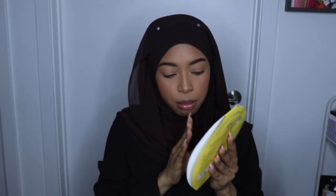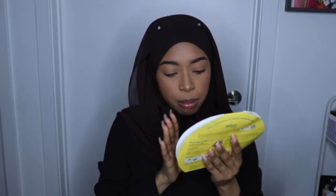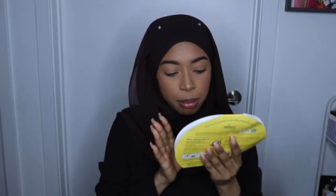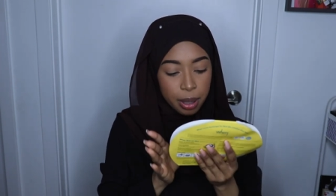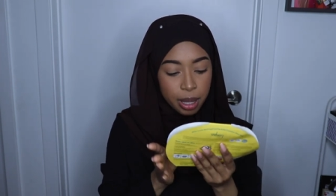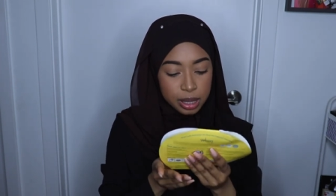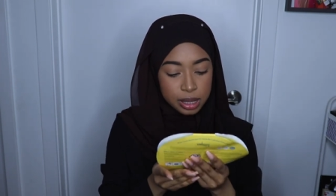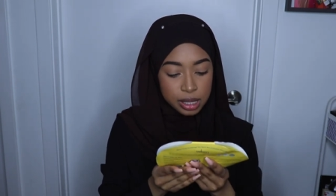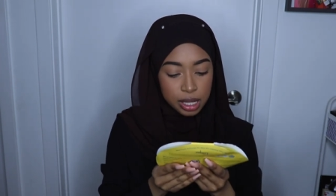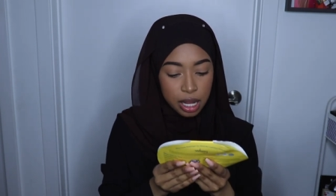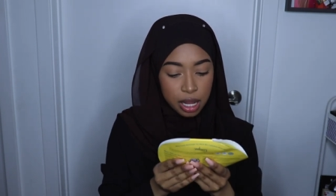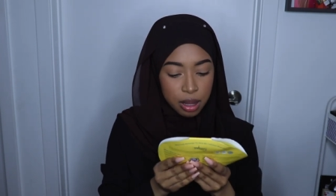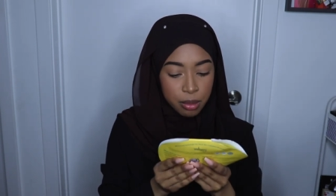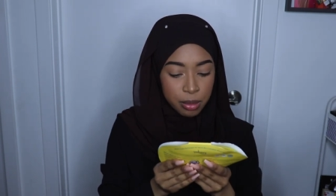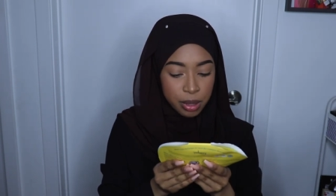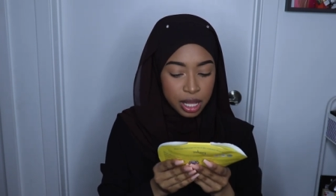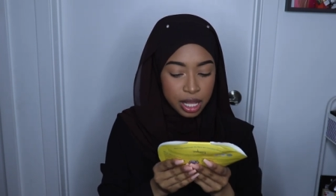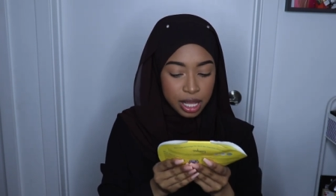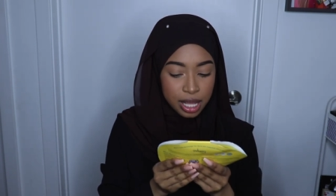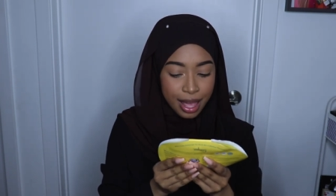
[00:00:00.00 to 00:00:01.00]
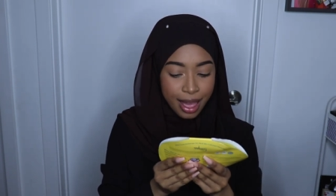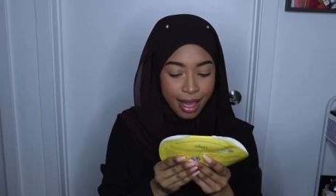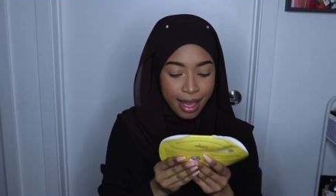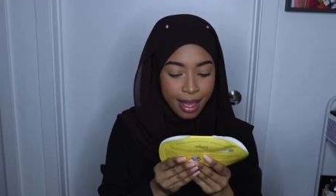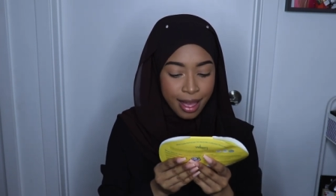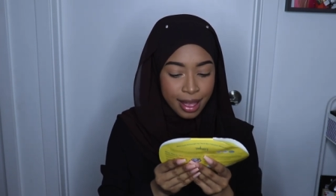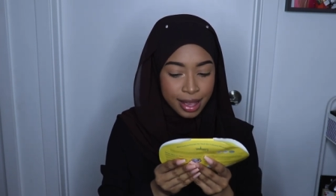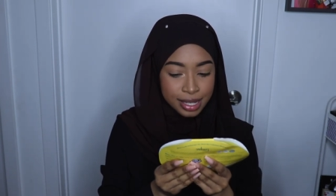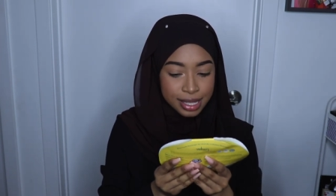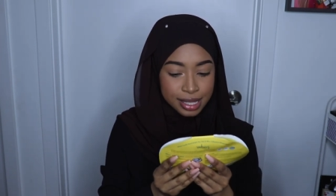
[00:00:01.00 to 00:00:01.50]
but um
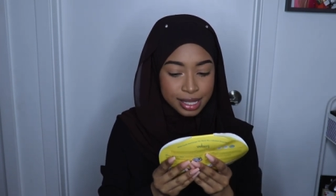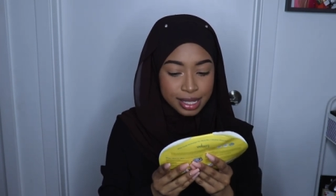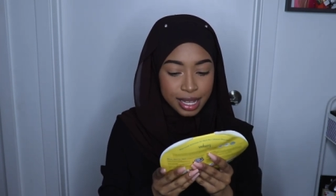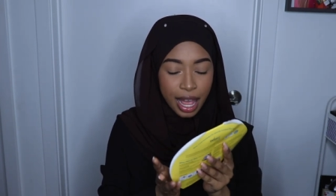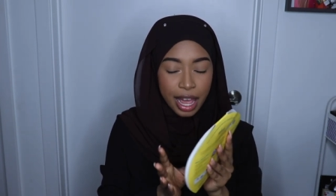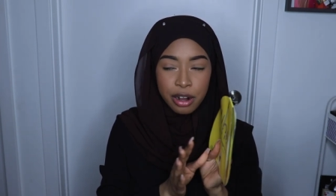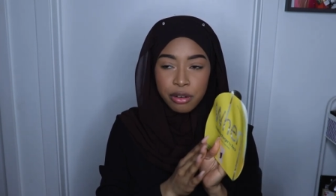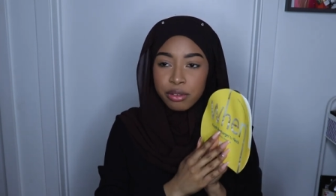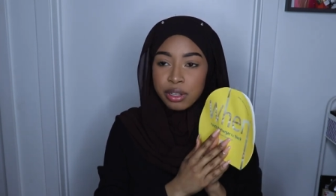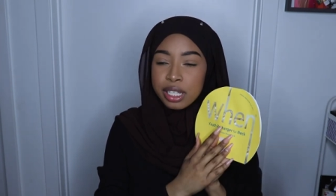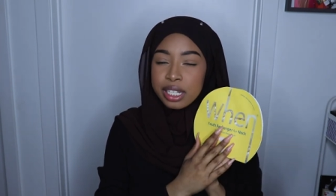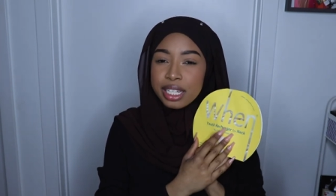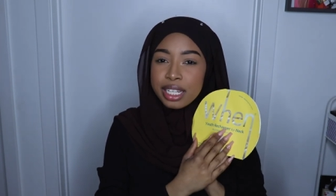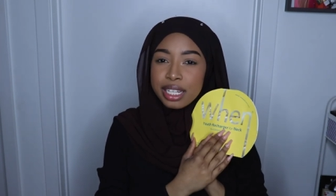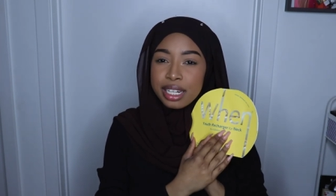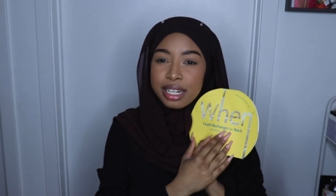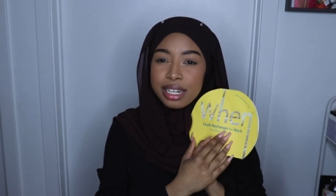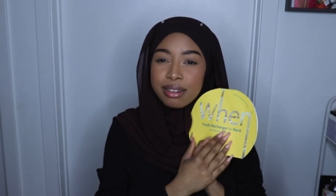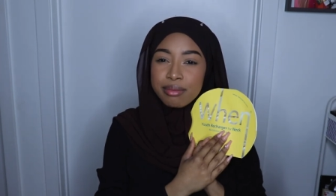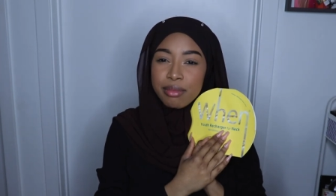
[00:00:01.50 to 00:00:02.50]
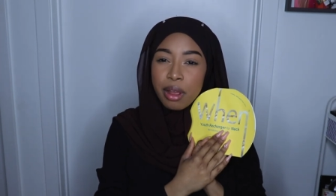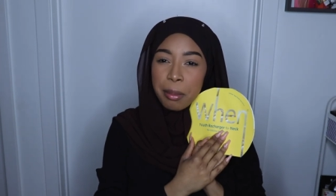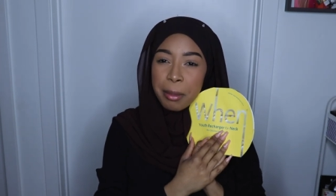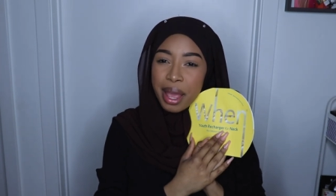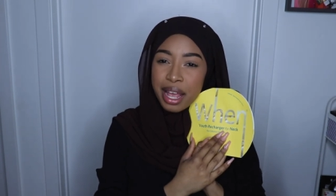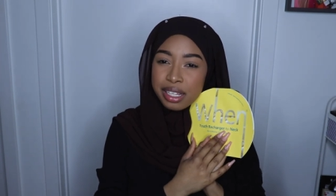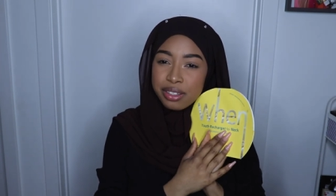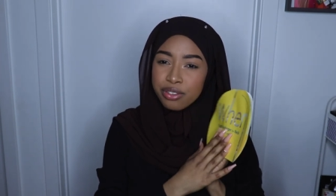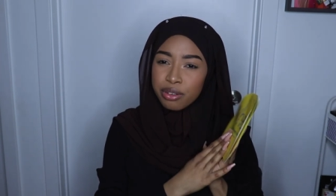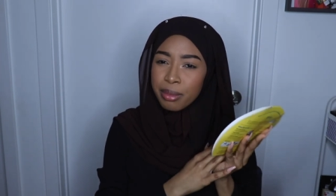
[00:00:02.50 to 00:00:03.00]
yes I don't really need a
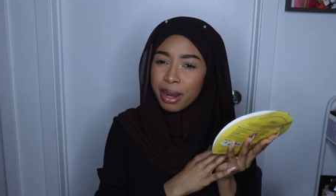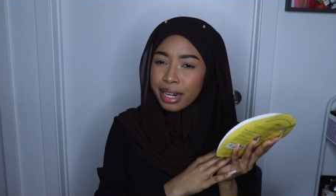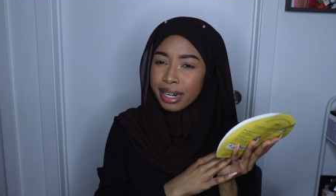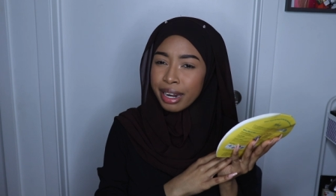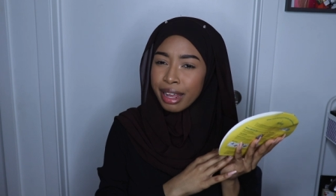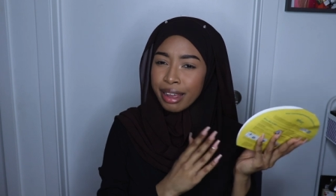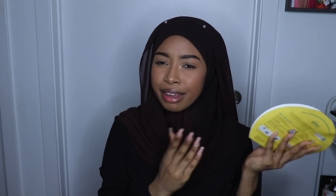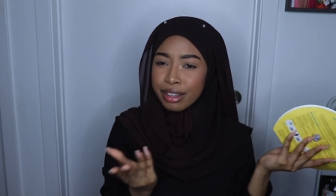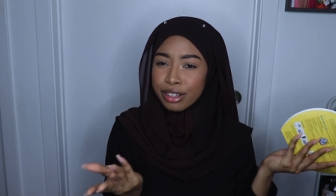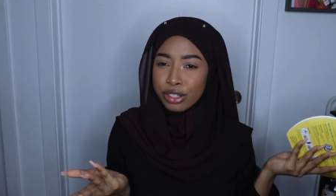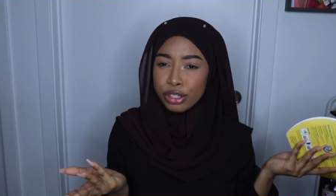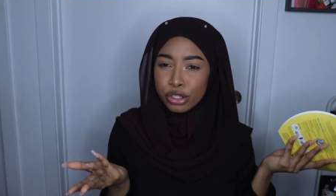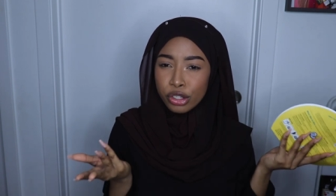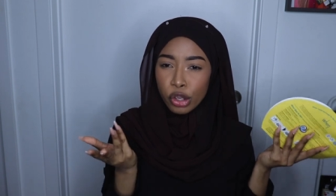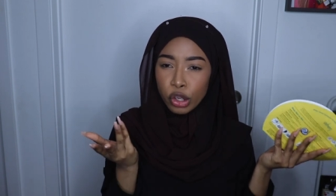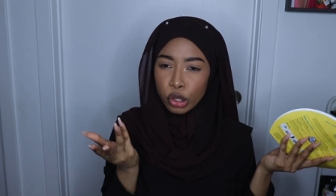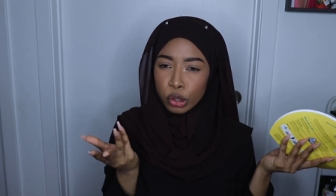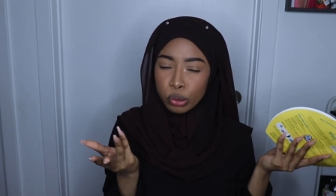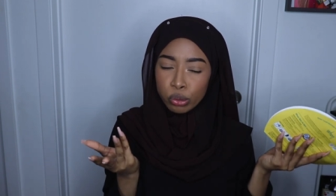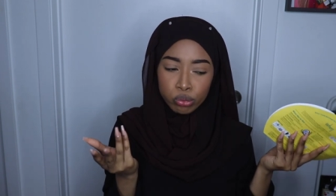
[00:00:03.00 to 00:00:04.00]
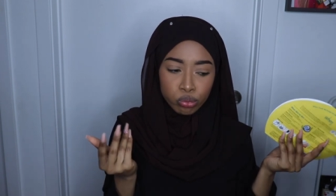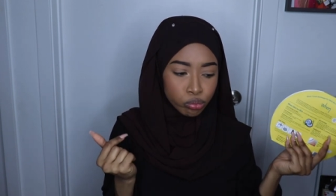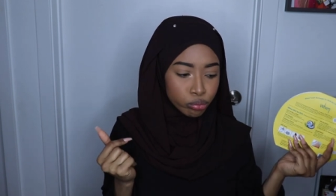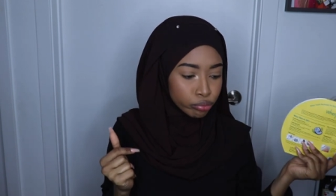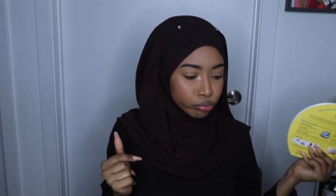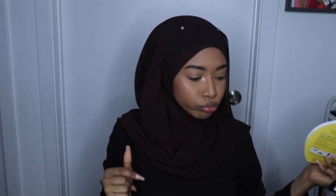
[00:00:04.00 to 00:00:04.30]
mask for my neck so